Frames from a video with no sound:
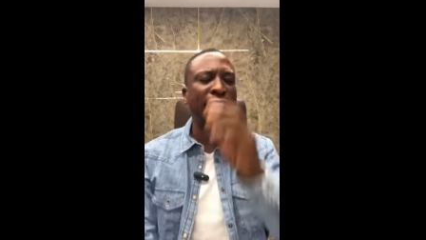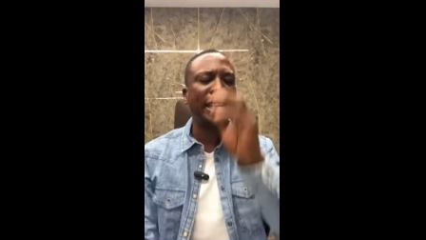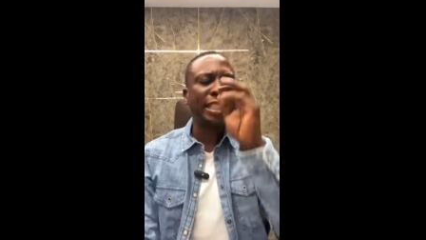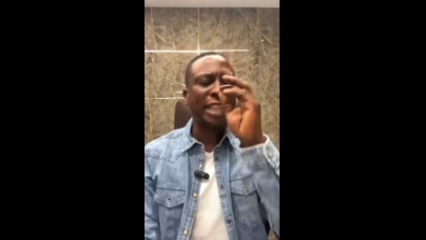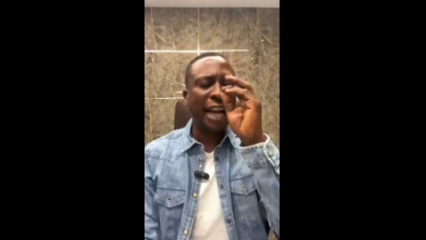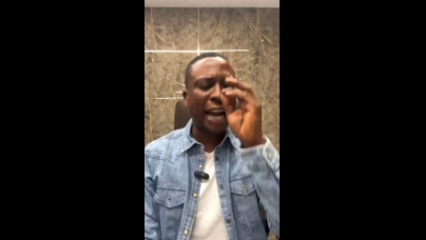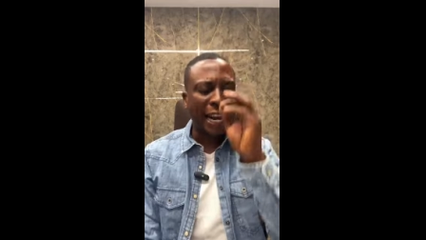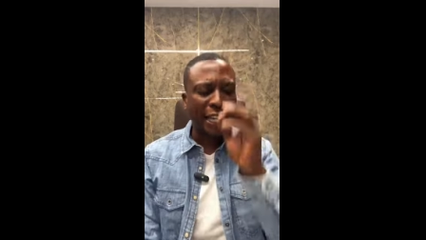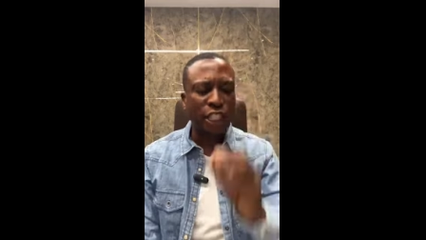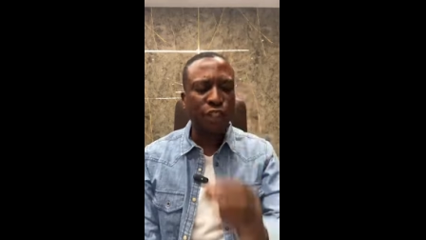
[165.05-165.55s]

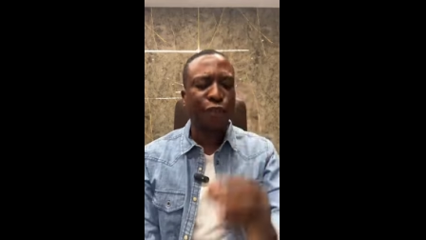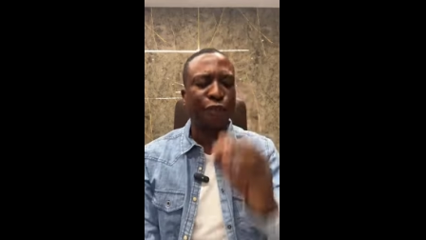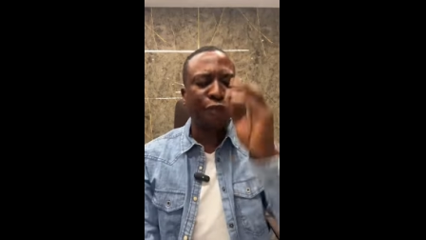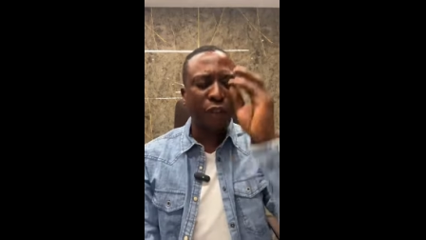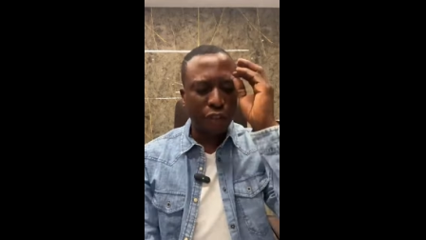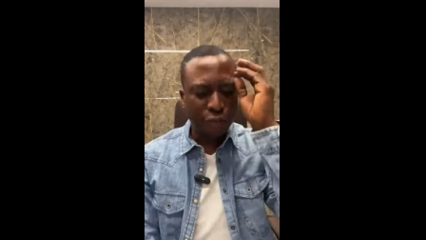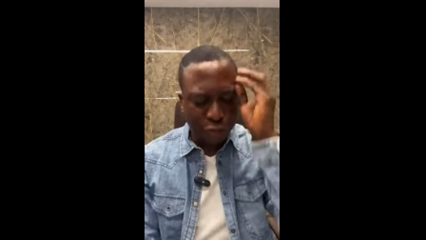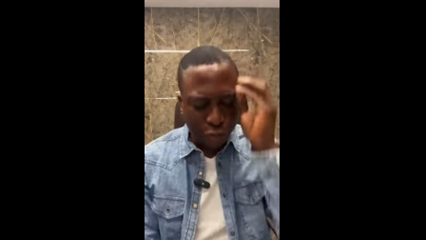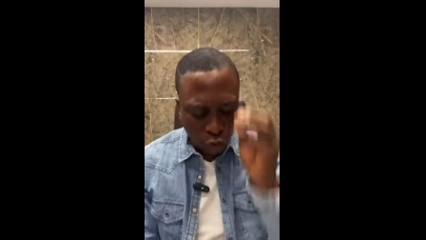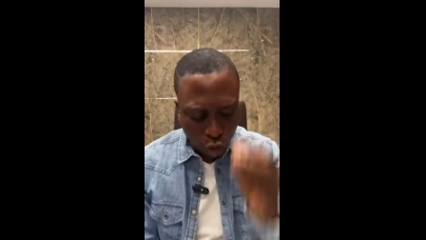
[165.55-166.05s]
it has
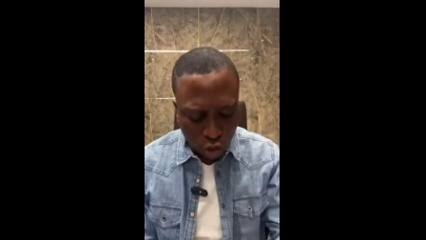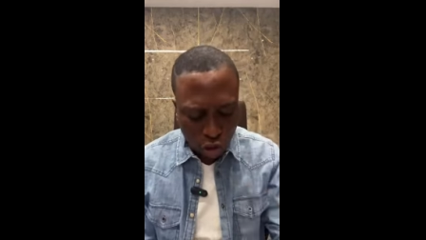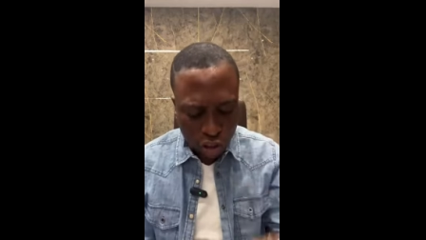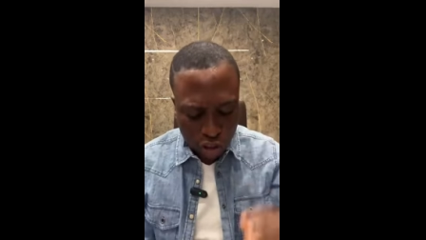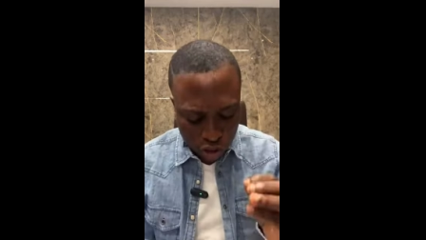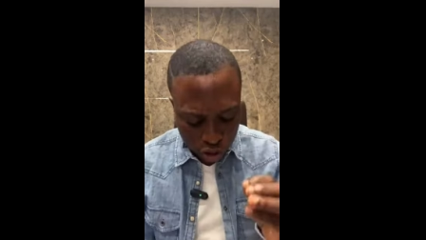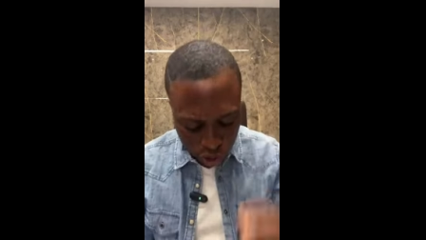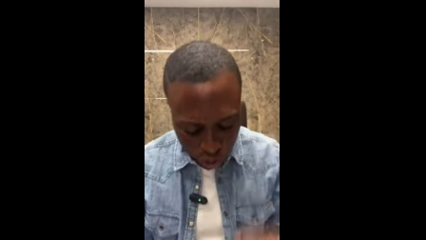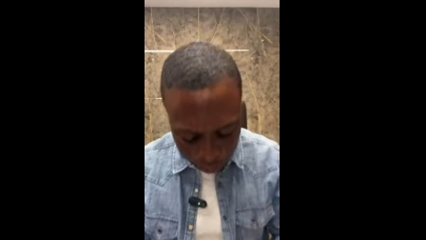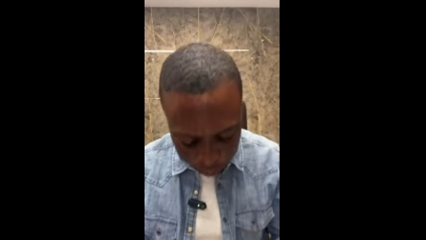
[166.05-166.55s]
been
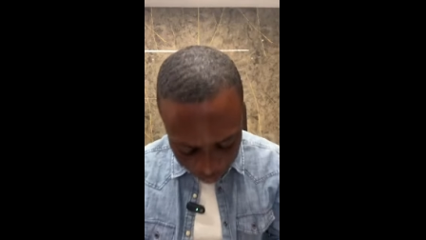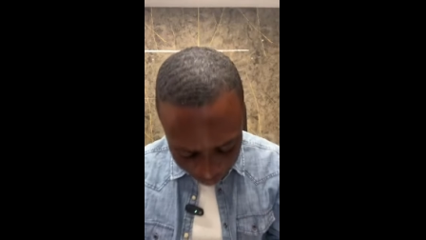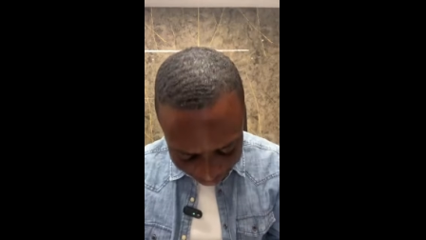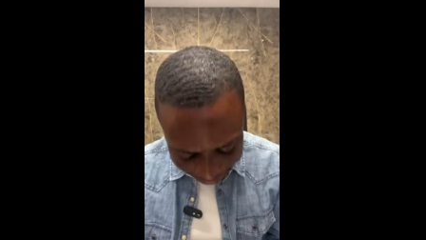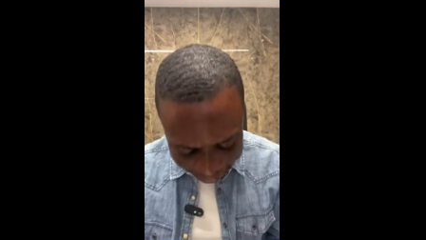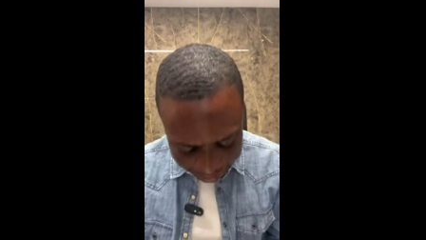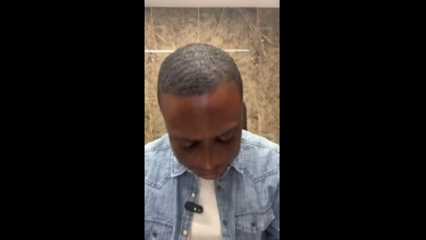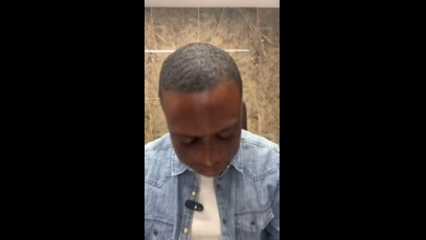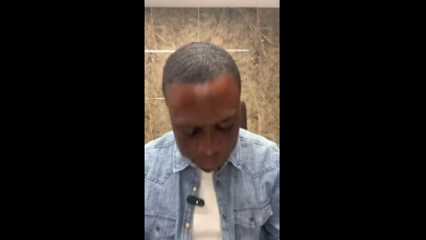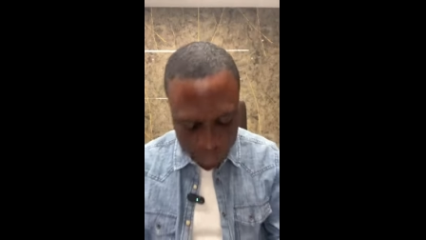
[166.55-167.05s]
fully
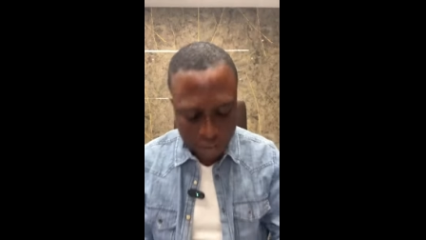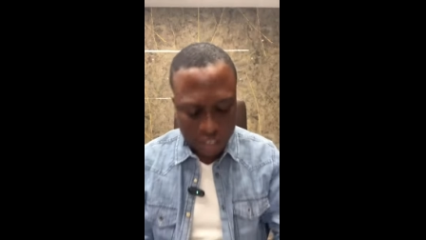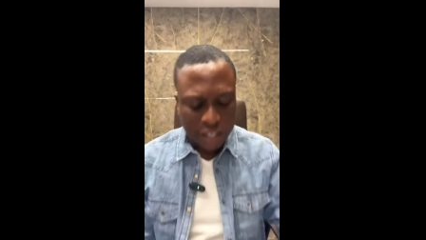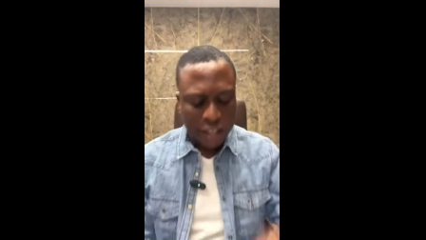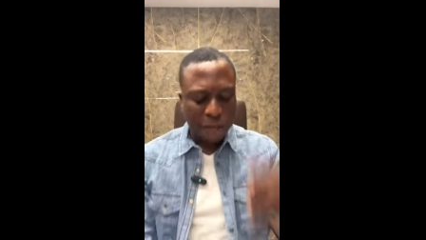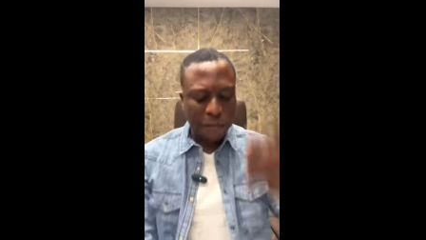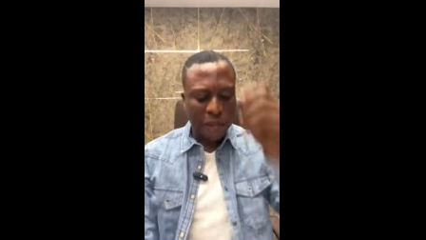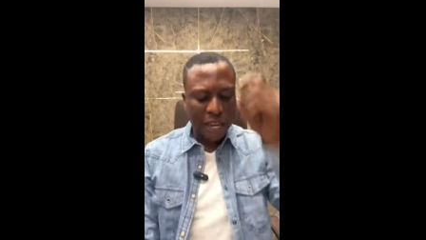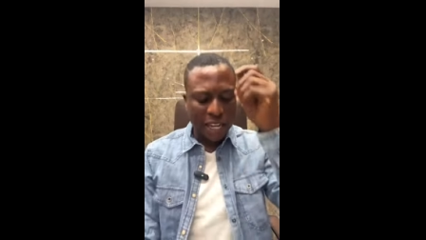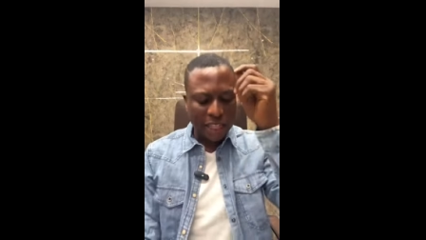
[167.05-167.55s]
supplied
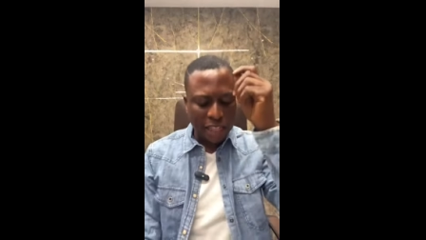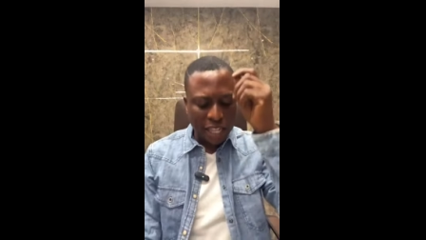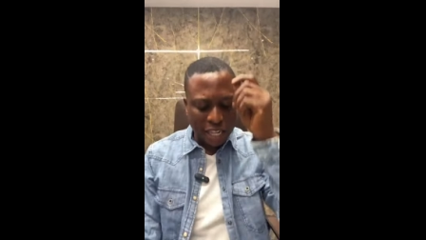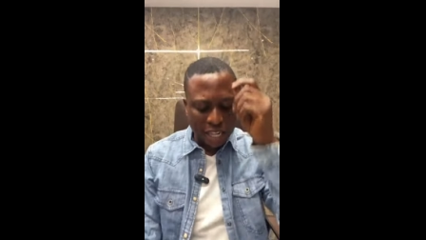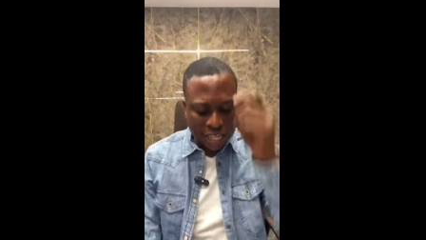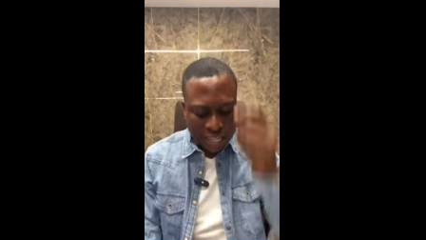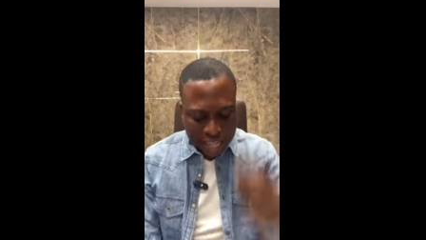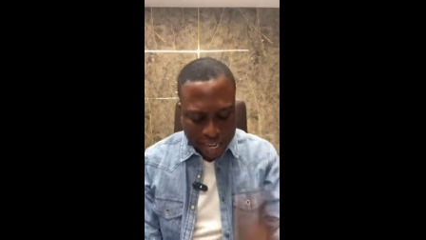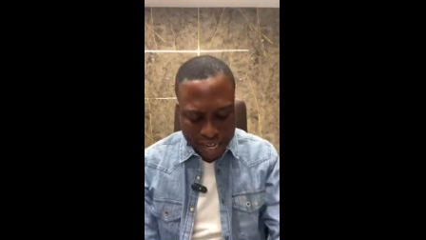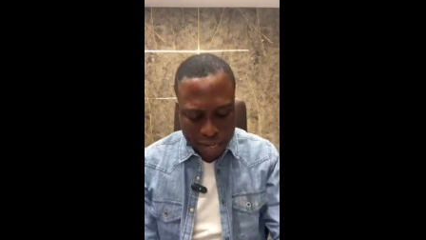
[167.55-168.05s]
in
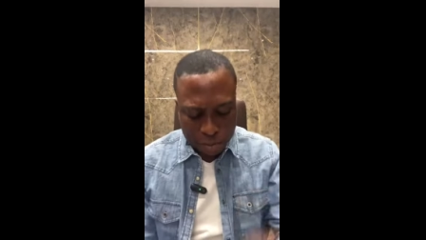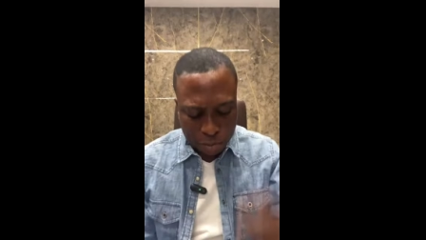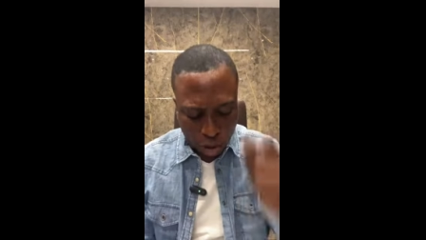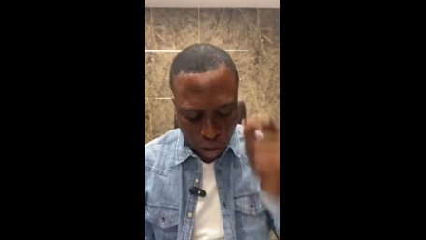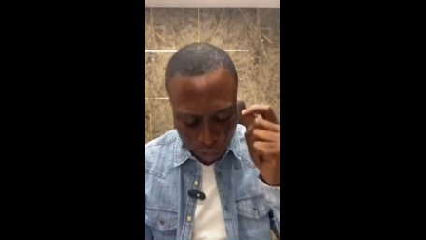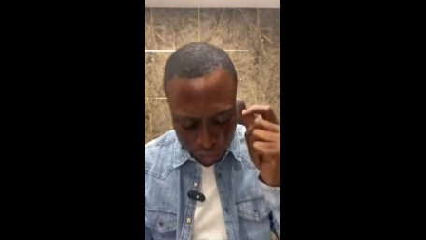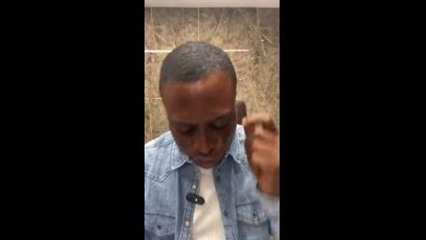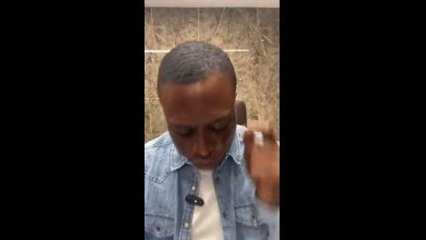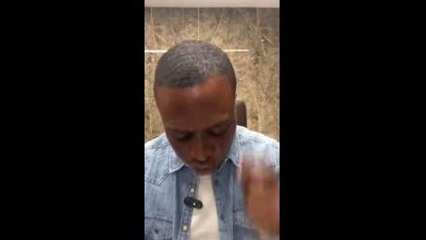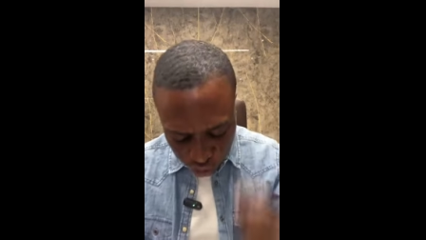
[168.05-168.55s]
the
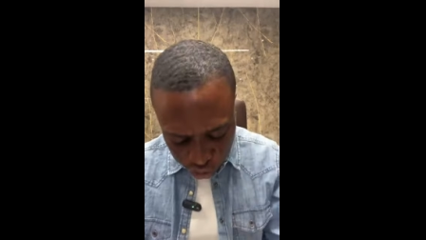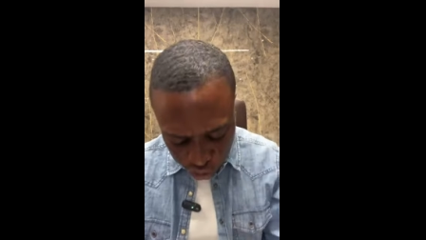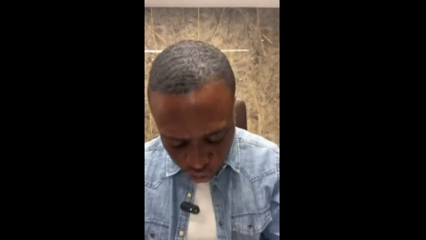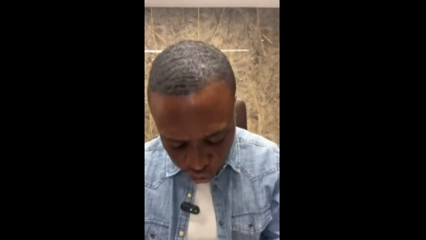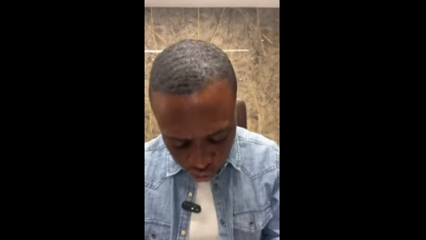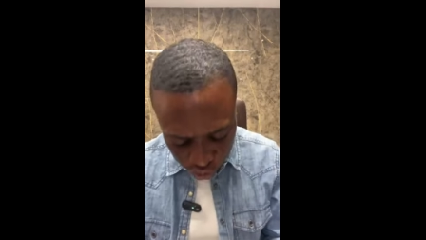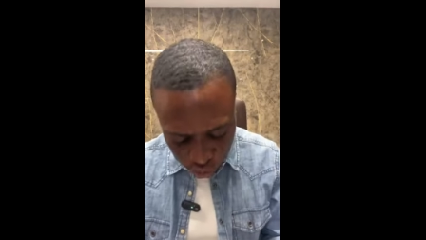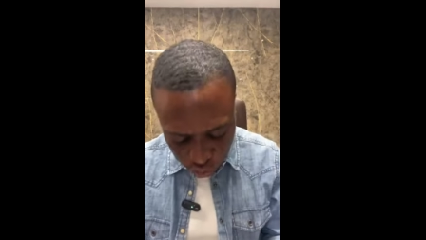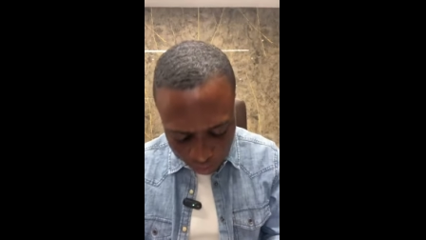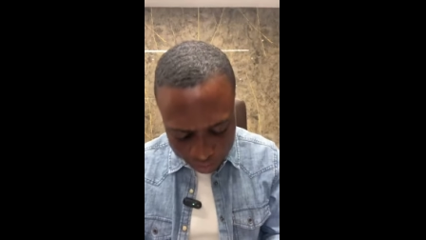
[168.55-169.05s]
name of the Lord
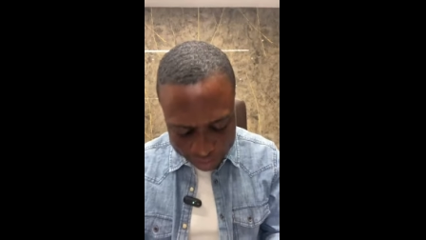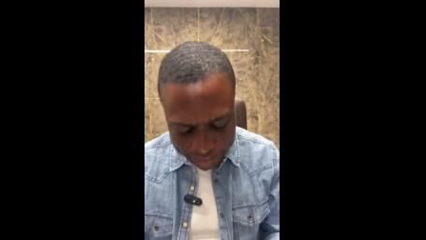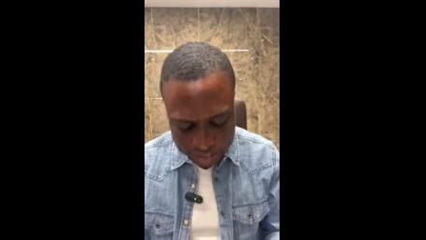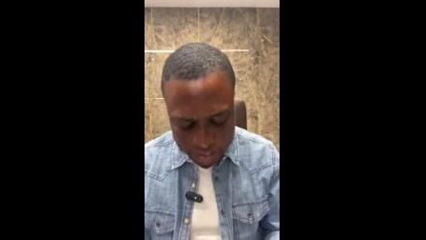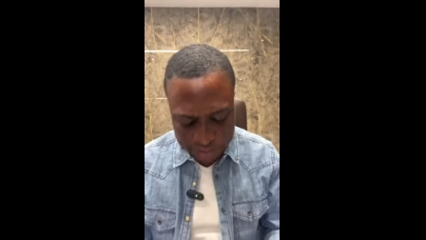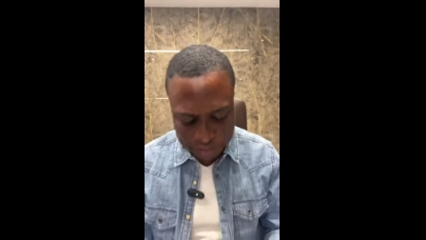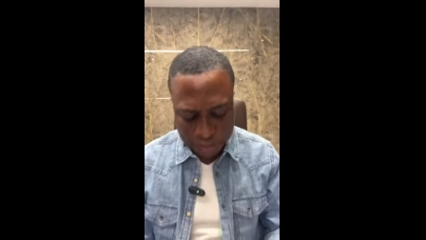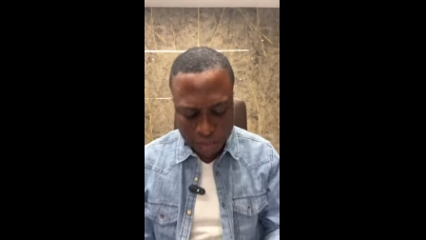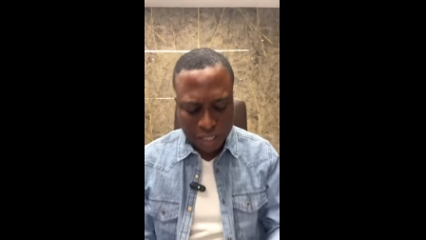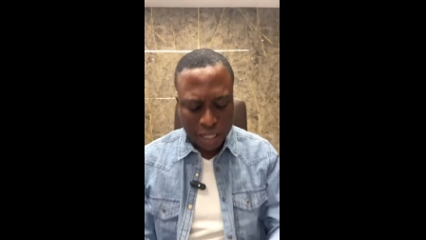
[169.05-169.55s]
Jesus
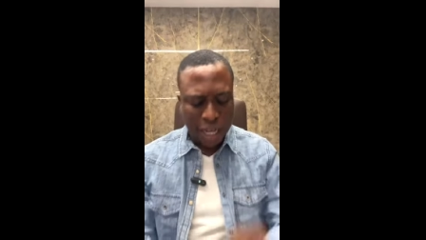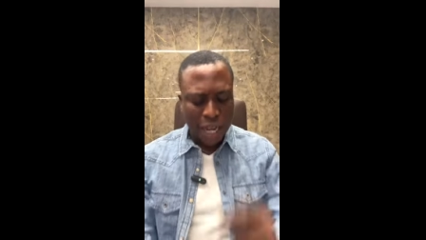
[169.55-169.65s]
Christ.